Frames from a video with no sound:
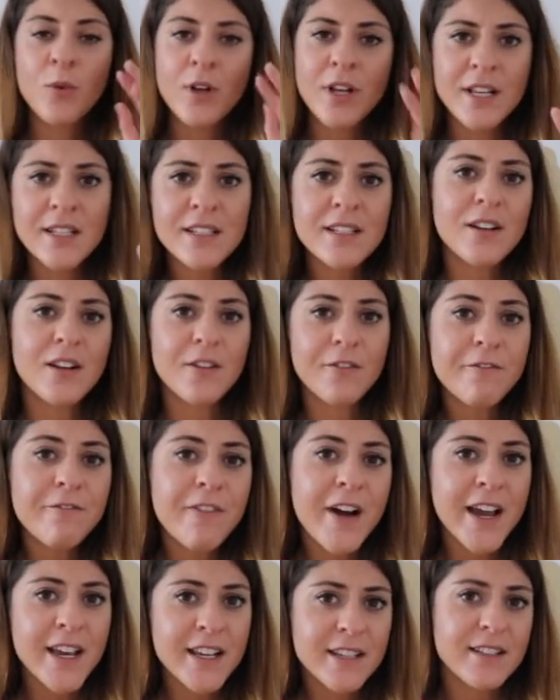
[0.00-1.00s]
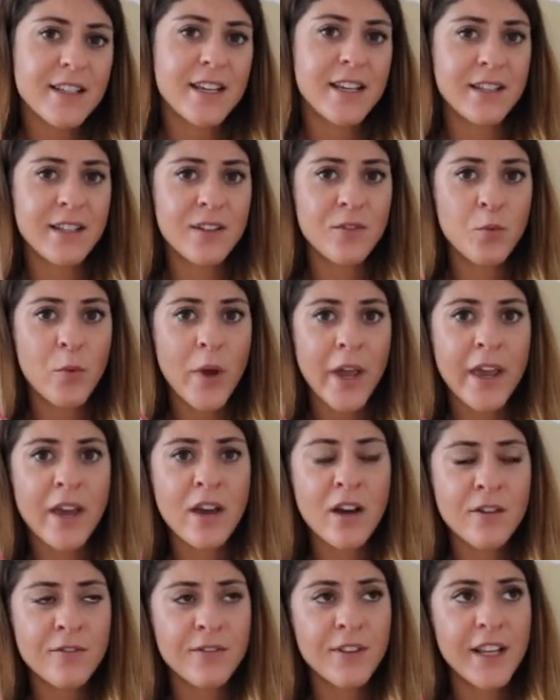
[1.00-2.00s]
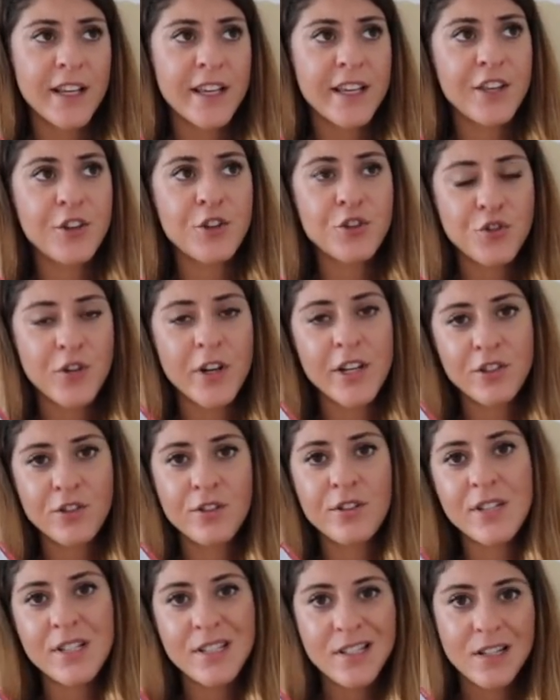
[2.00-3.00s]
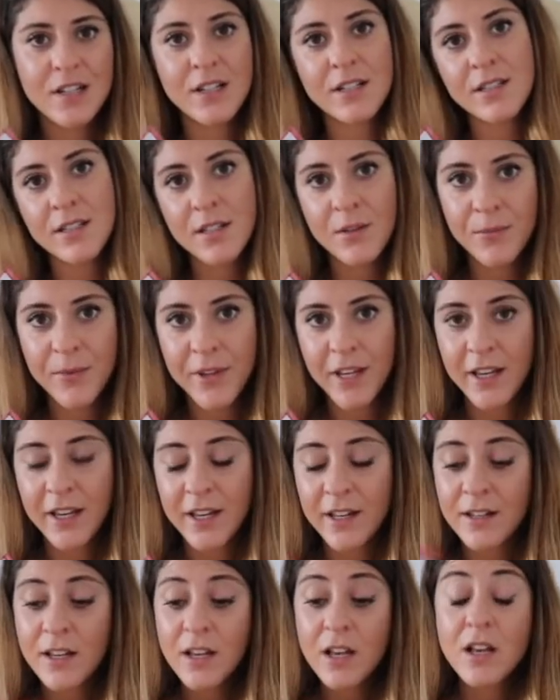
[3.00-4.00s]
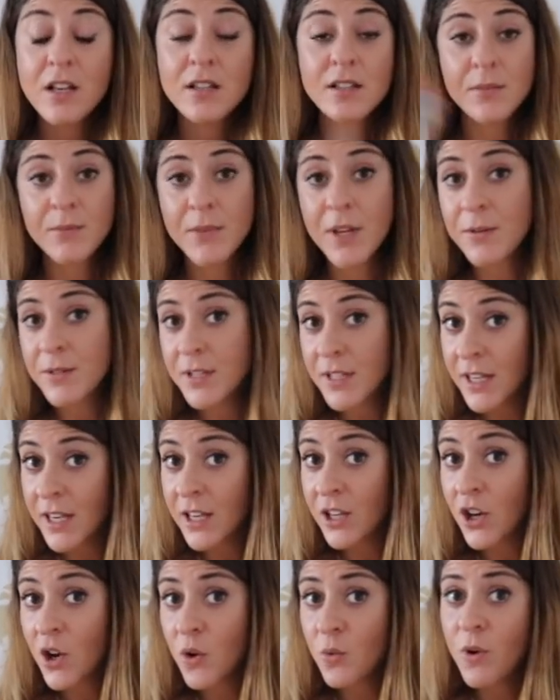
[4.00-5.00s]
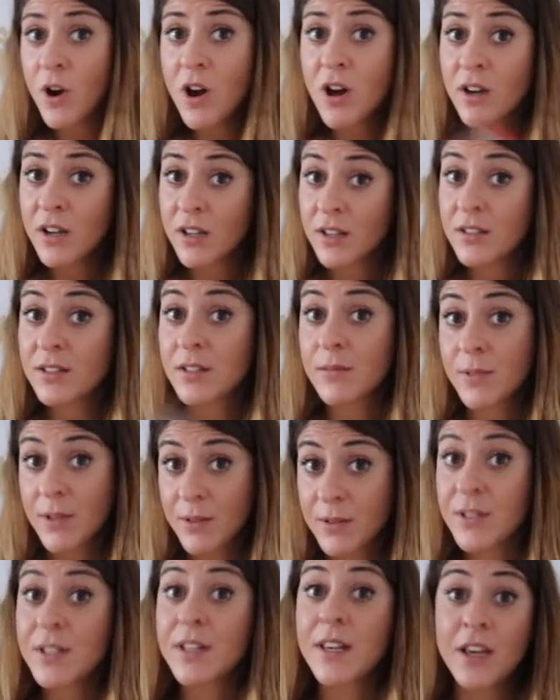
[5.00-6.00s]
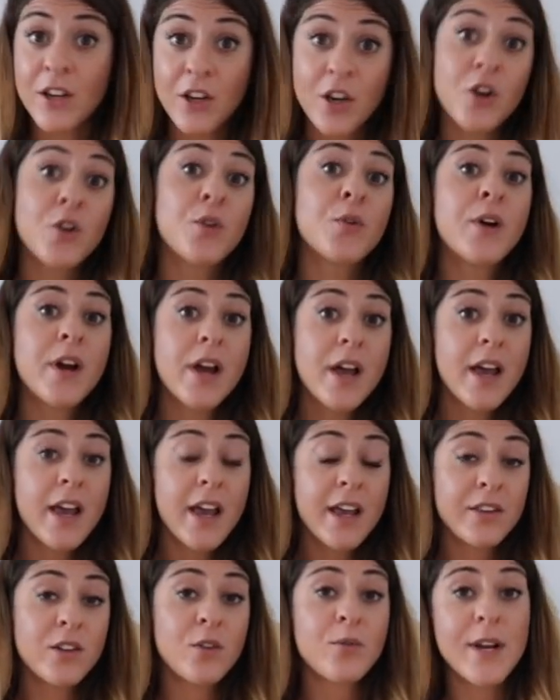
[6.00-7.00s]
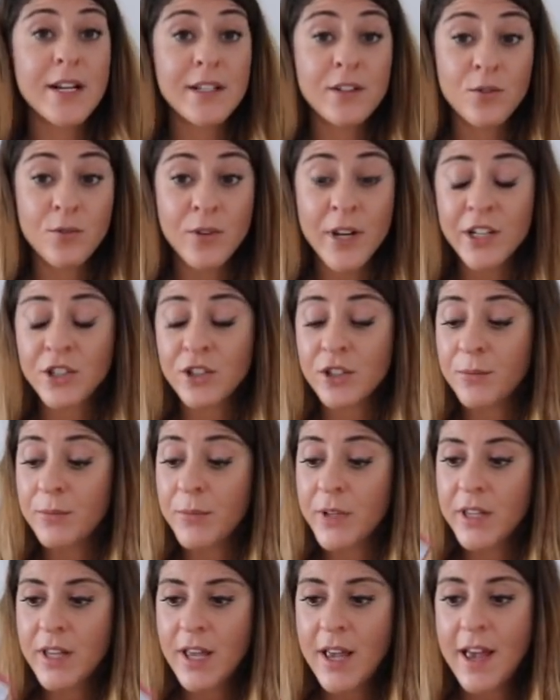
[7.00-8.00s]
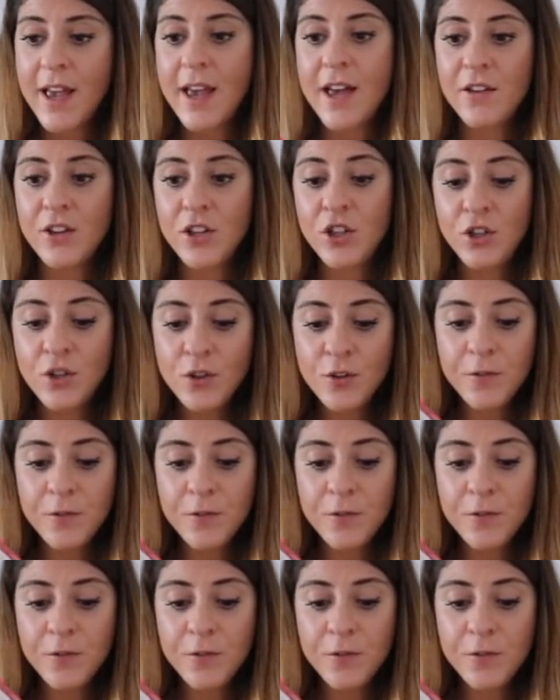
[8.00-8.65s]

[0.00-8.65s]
well it's fight in the way of like you're trying to discuss something and sometimes it can go wrong sometimes it can go in the right direction but you